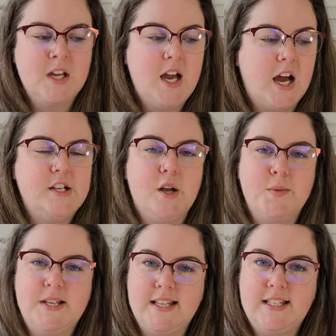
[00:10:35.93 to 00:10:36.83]
I don't
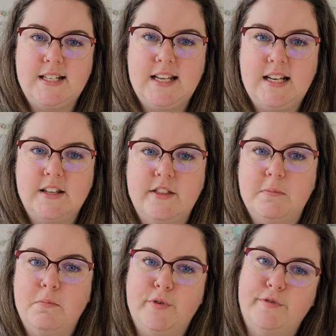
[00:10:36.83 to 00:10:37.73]
tend to need a
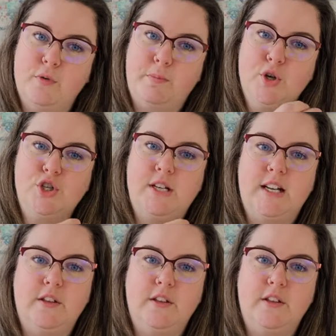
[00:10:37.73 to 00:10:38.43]
thimble for pushing it